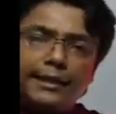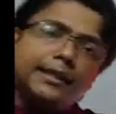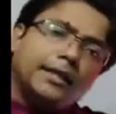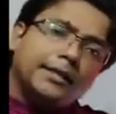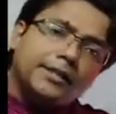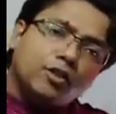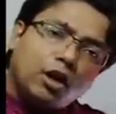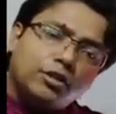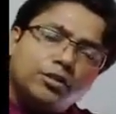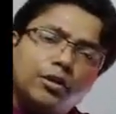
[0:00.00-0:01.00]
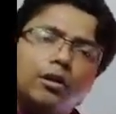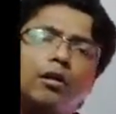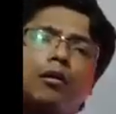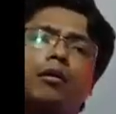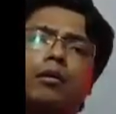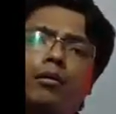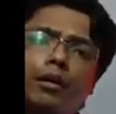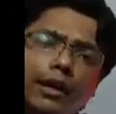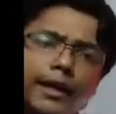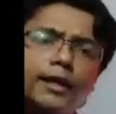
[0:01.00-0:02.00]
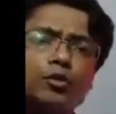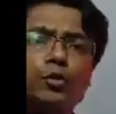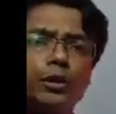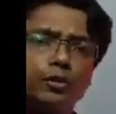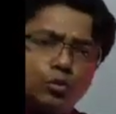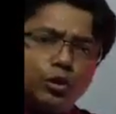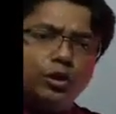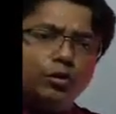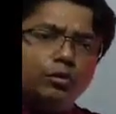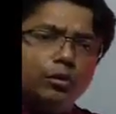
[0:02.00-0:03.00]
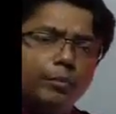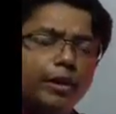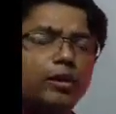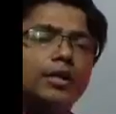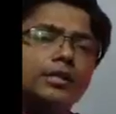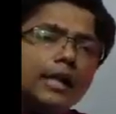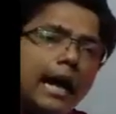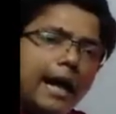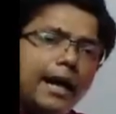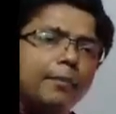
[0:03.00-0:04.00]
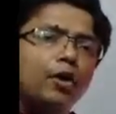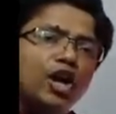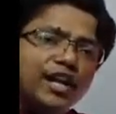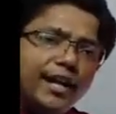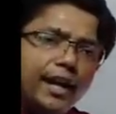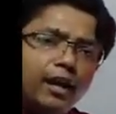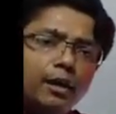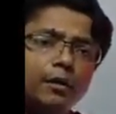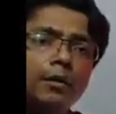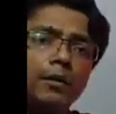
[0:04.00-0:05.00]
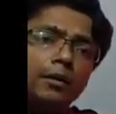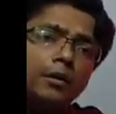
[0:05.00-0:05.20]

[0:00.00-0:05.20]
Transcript: I think it is also clear to you because I have already